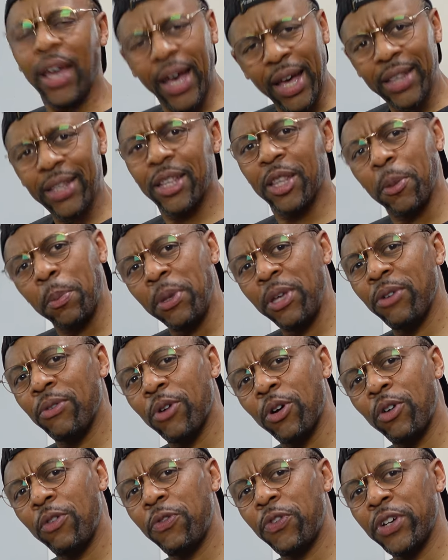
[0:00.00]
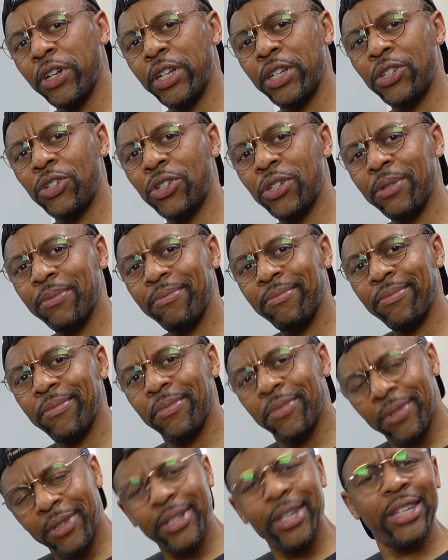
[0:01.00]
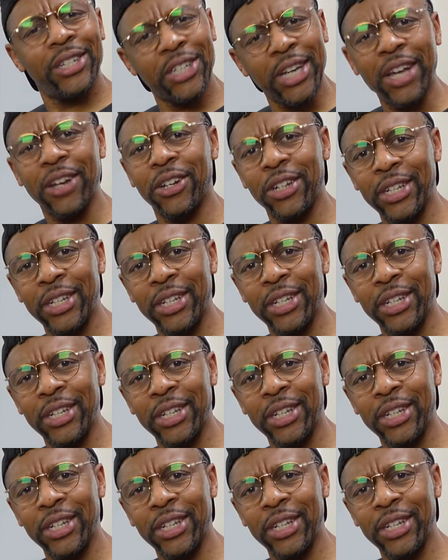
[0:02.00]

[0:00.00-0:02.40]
And then the B-roll footage, they shot